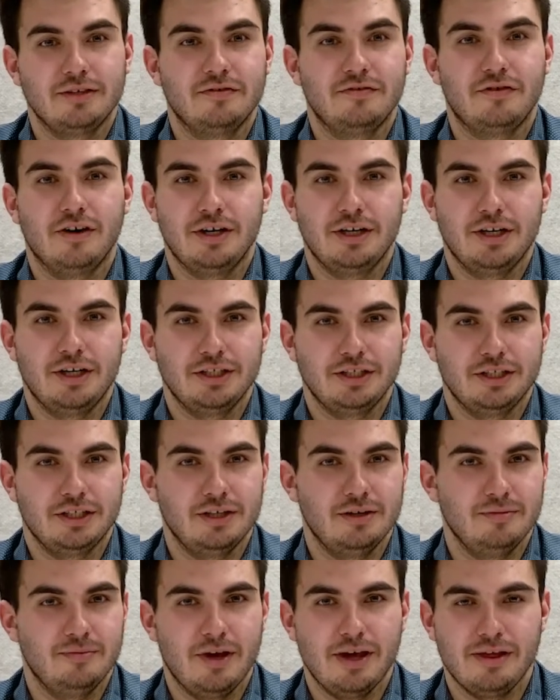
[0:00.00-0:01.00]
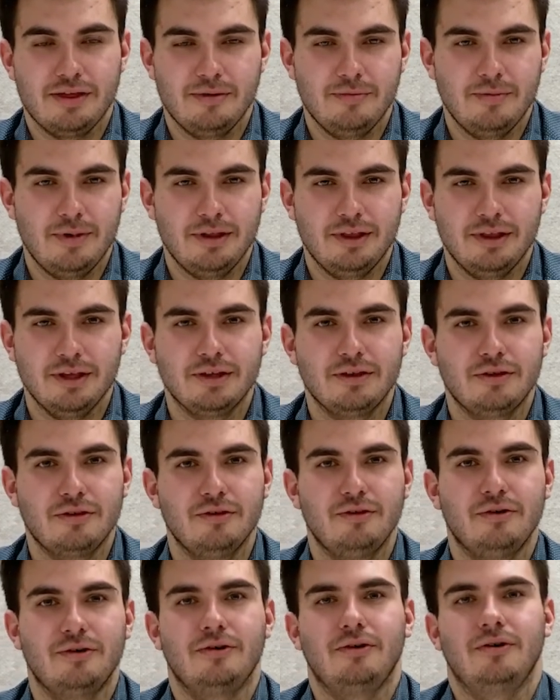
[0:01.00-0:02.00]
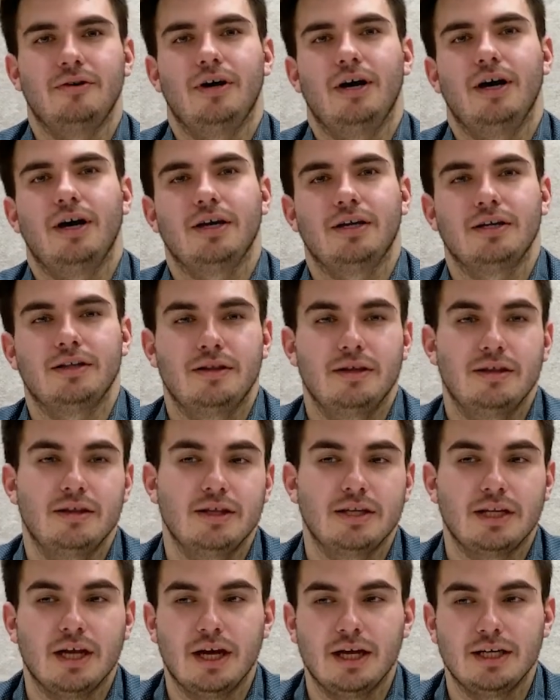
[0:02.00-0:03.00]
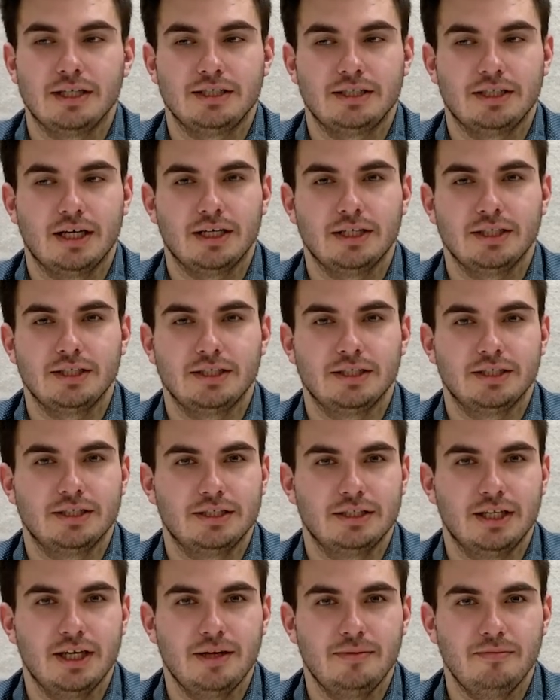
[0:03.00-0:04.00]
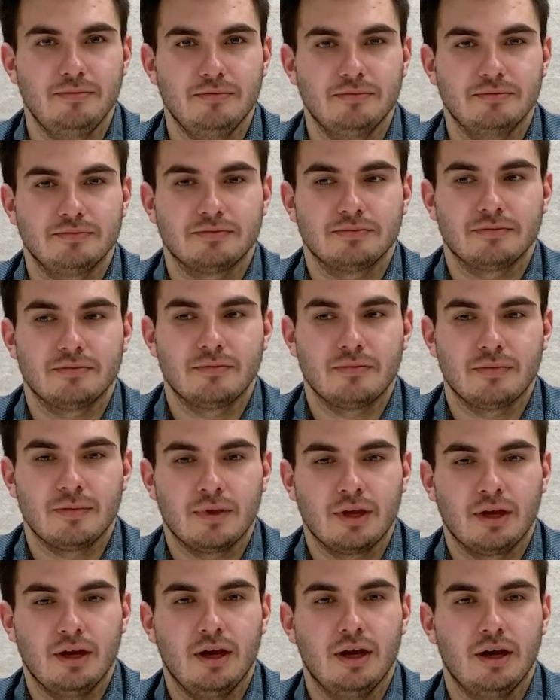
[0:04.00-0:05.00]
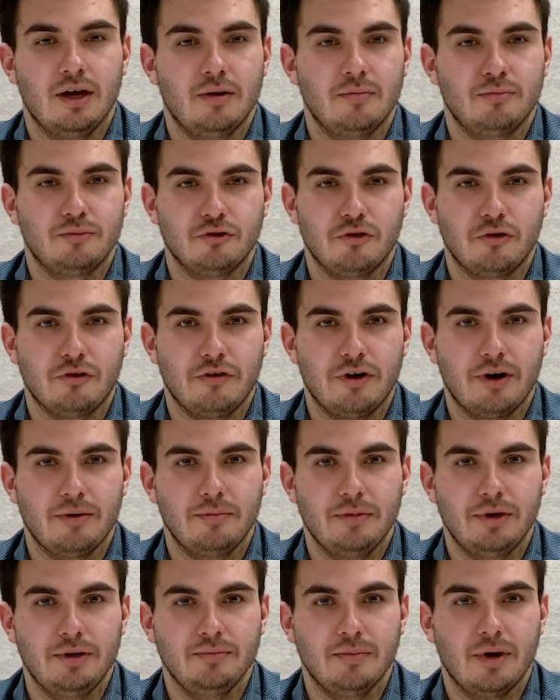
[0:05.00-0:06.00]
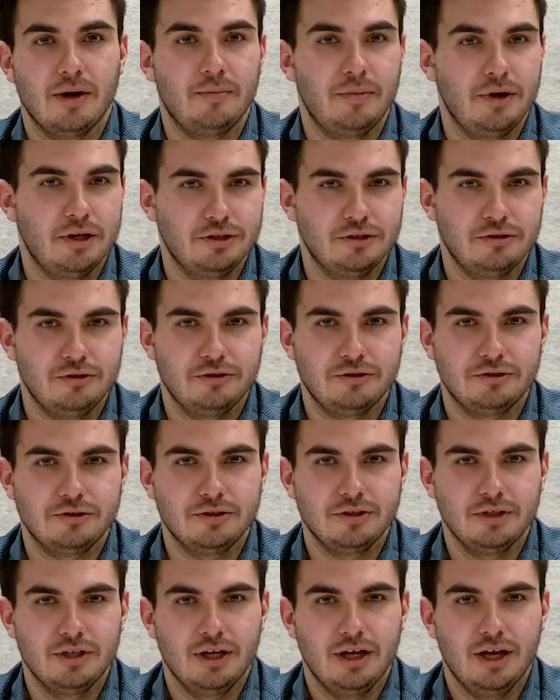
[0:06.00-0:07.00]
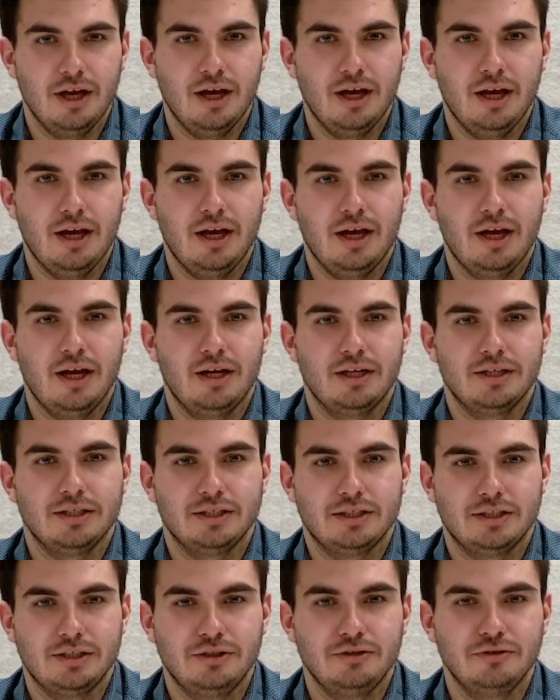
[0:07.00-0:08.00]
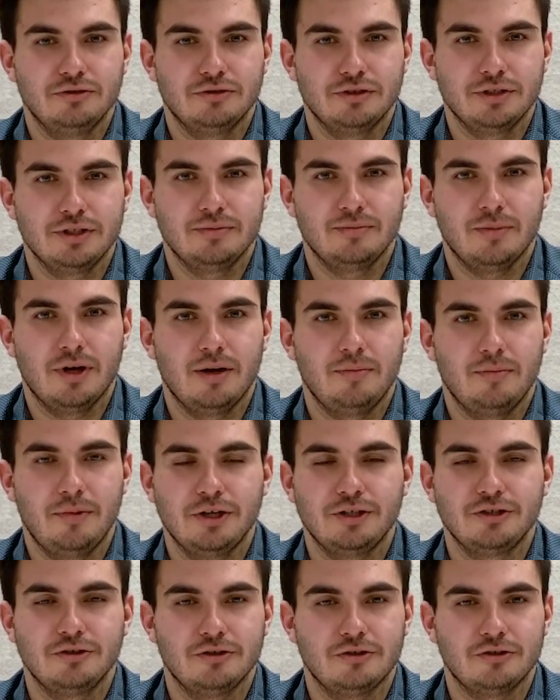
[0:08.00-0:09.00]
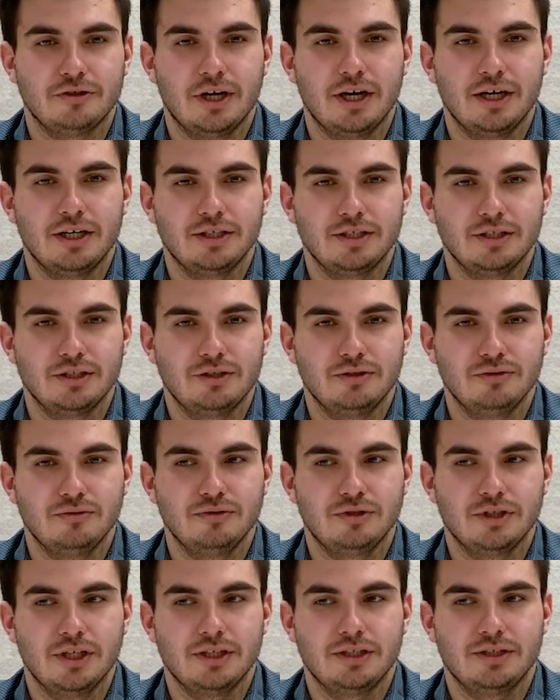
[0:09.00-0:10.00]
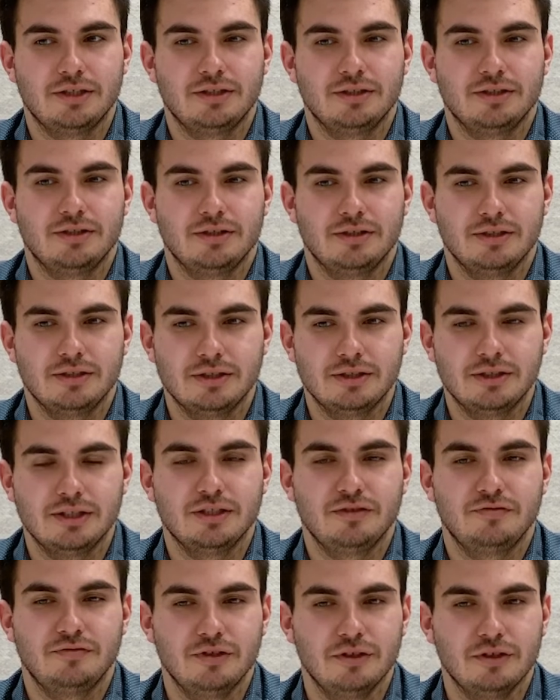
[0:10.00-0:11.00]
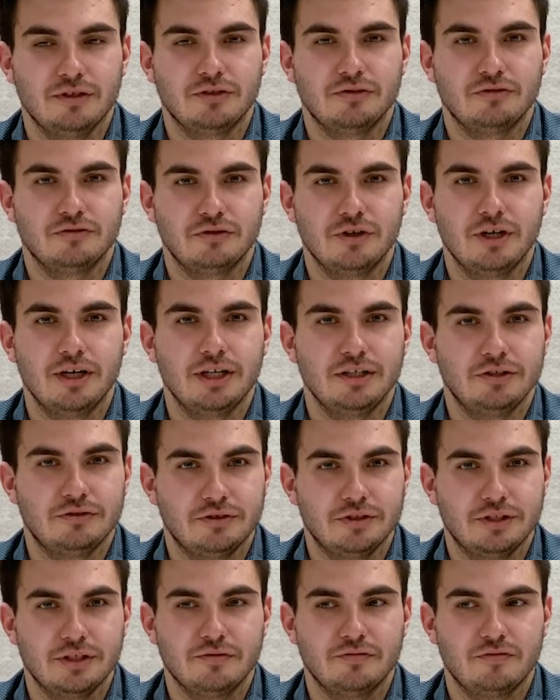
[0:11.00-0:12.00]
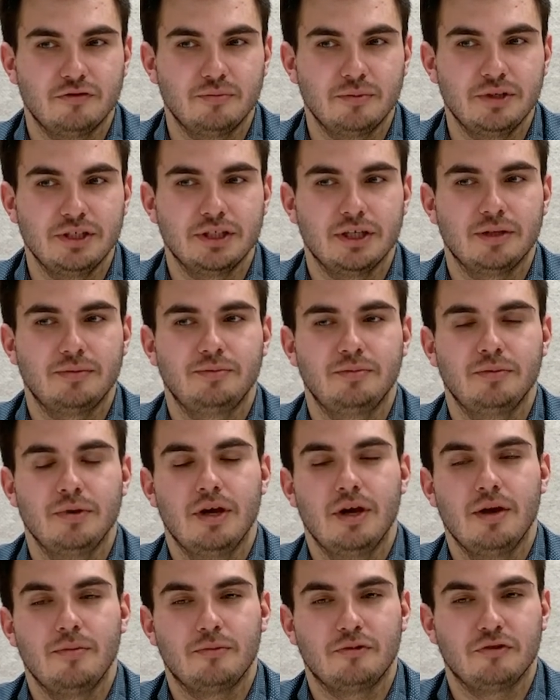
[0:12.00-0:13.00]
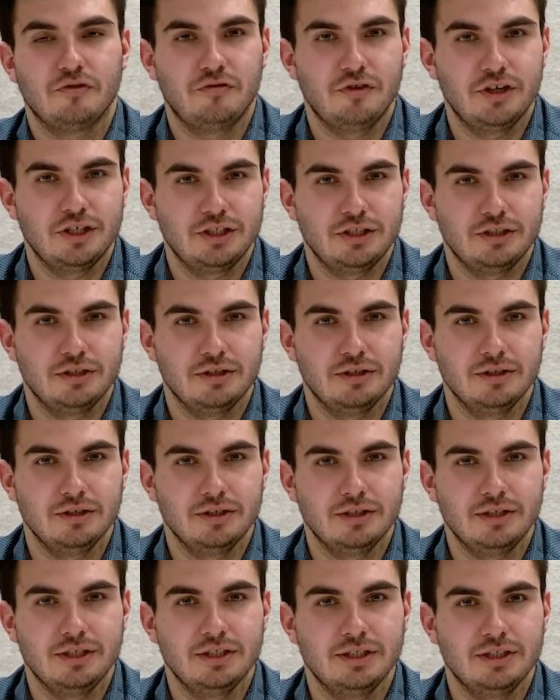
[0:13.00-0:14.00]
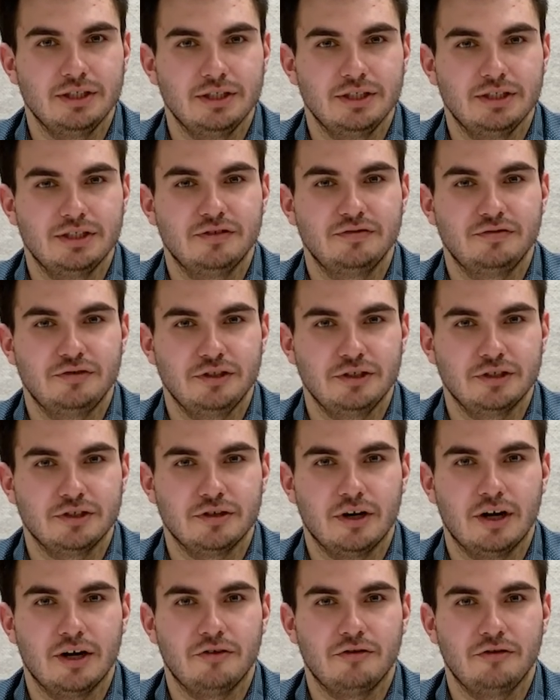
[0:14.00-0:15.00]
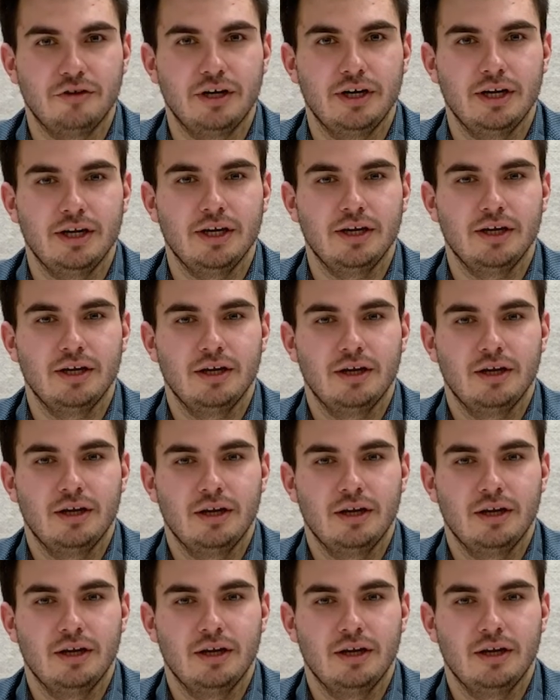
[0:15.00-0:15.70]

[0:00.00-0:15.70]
financial mathematics, so I can say that I studied the same program in my bachelor, and during my bachelor I understood that this field is really interesting for me, that professionals in this sphere are really